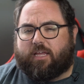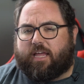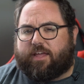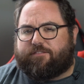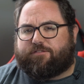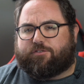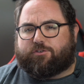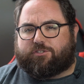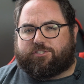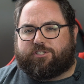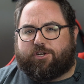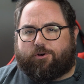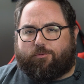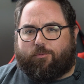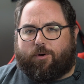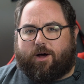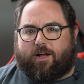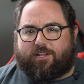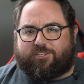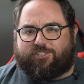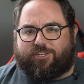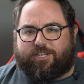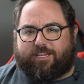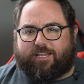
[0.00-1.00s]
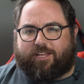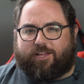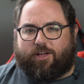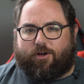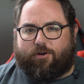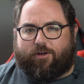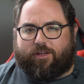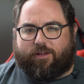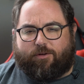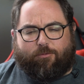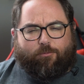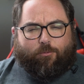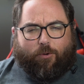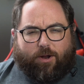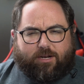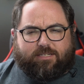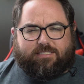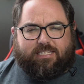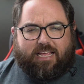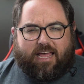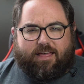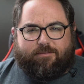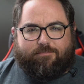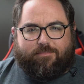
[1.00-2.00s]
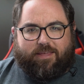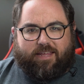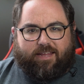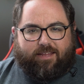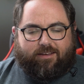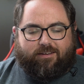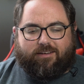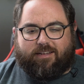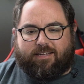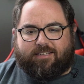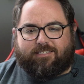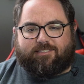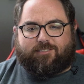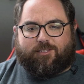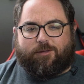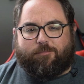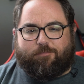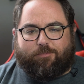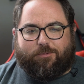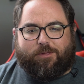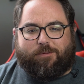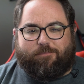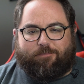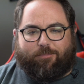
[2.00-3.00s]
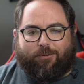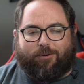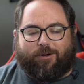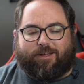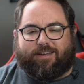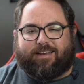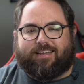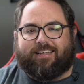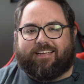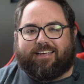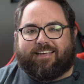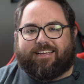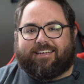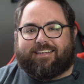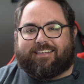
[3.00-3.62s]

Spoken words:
If you're still watching and going, what does that mean? Simply put,